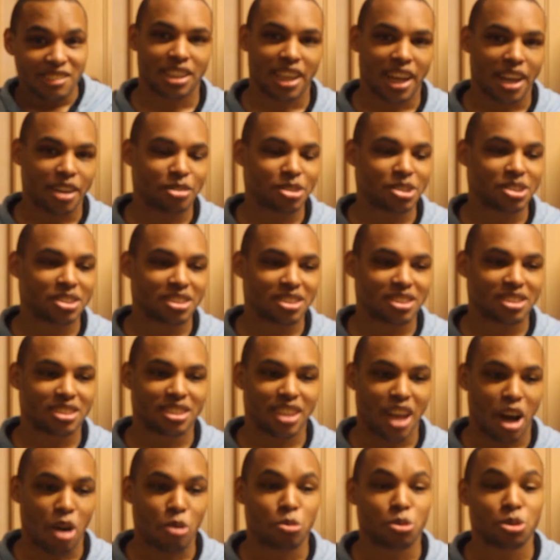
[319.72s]
That was
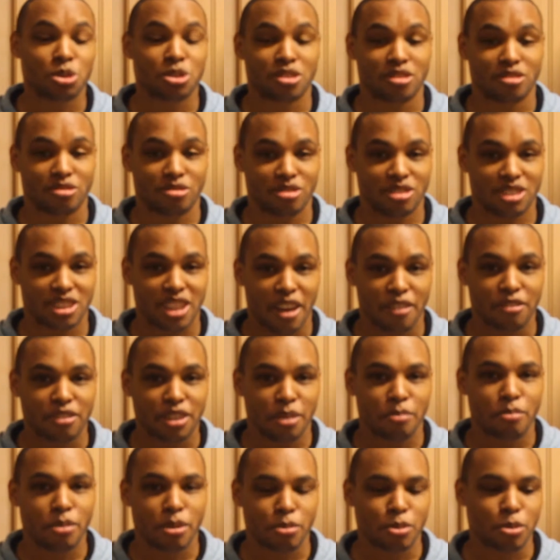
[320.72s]
that was
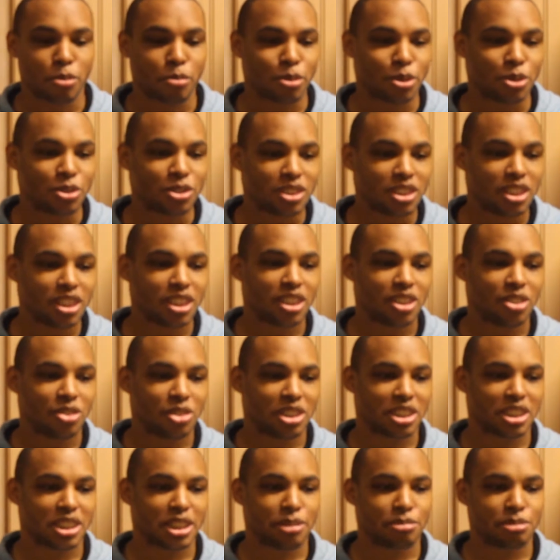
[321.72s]
definitely memorable
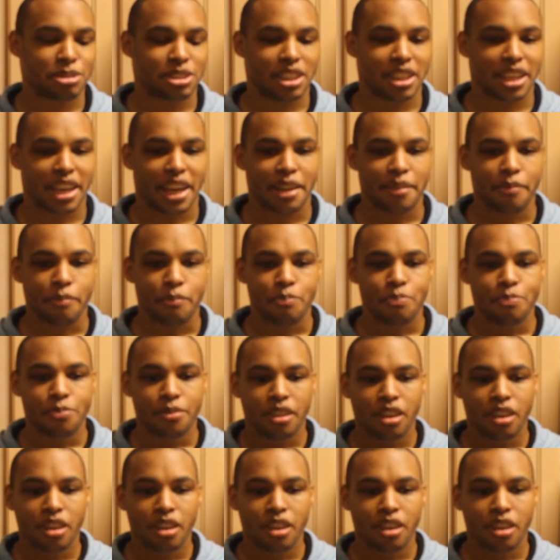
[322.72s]
when it comes to that.